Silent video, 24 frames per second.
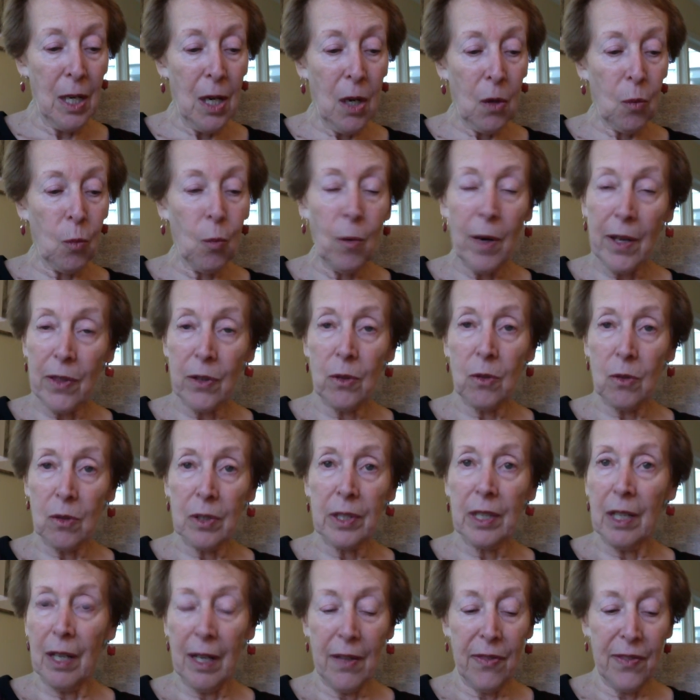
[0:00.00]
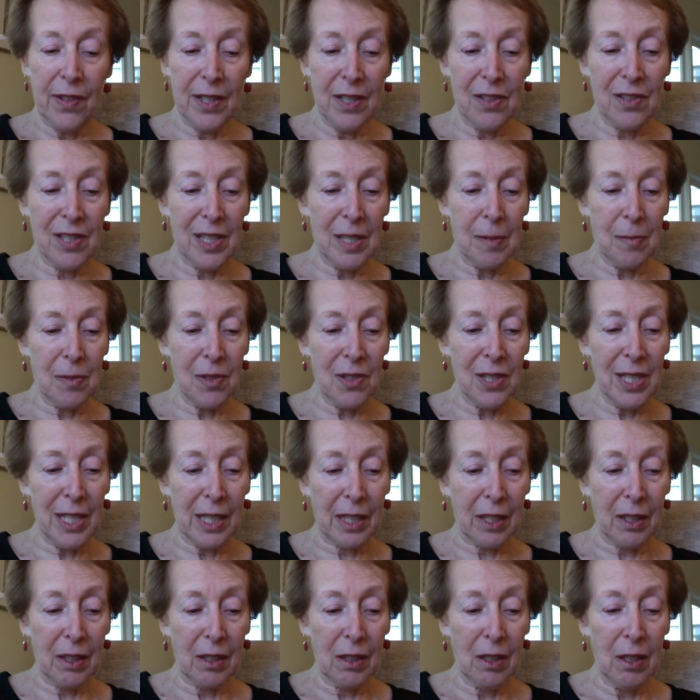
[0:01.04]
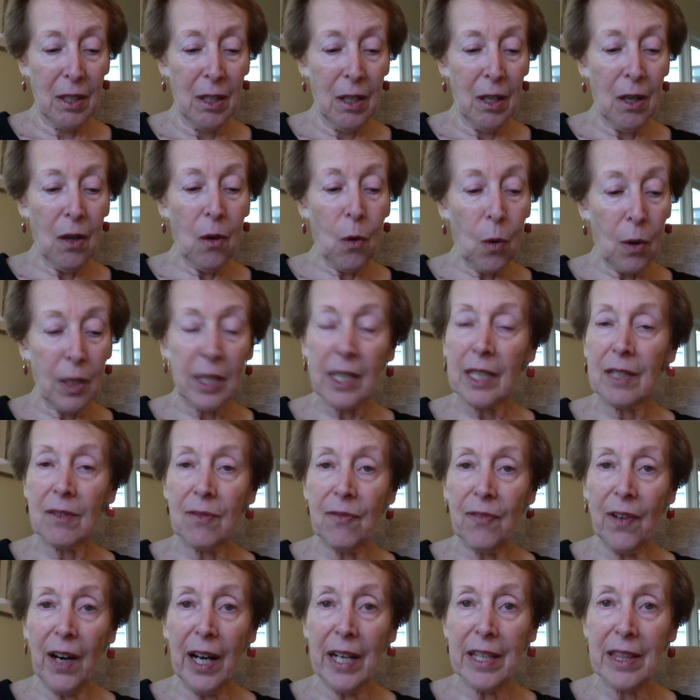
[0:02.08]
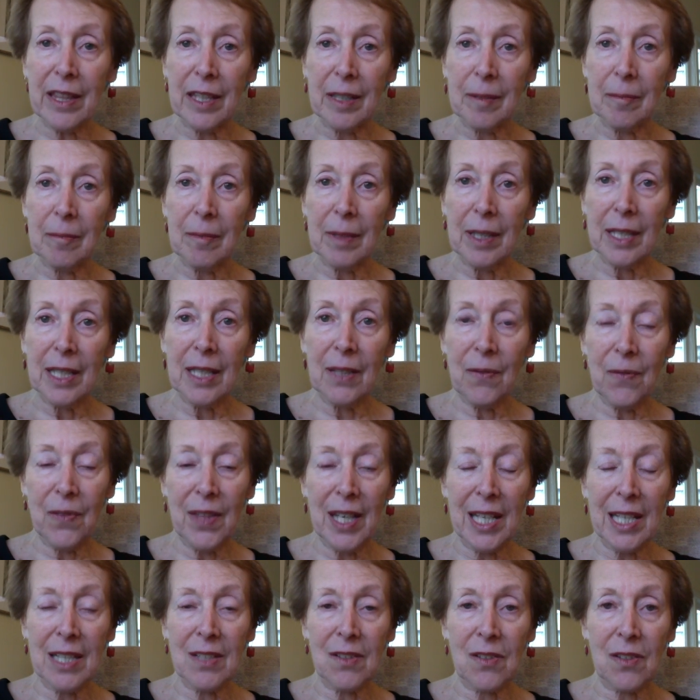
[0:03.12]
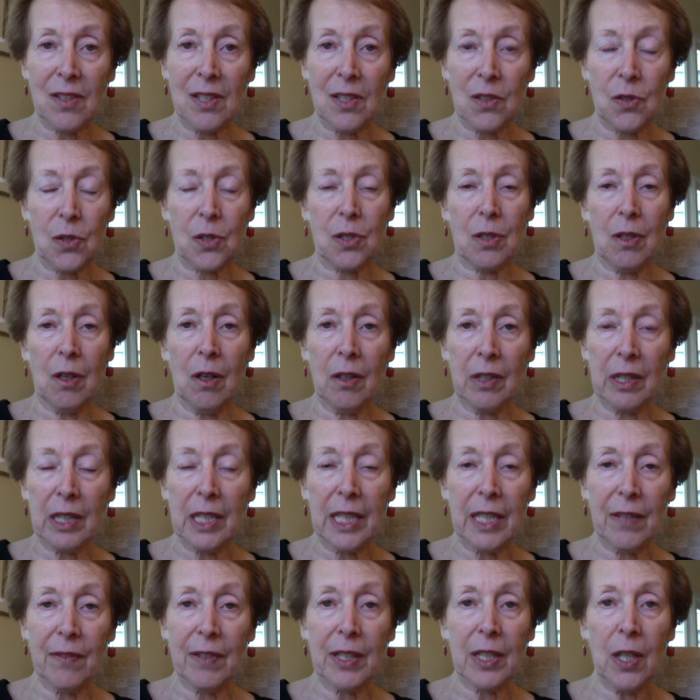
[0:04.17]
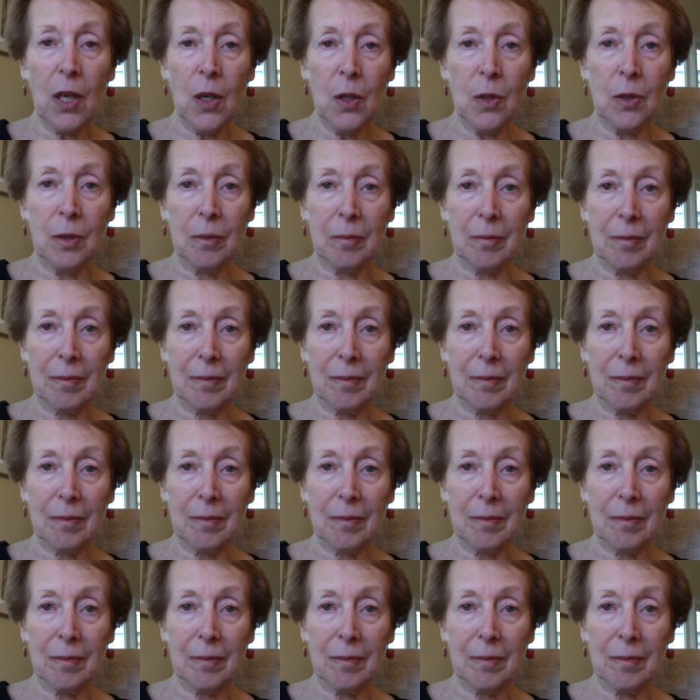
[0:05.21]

whether or not they seem sick, or confine them if they insist on leaving home?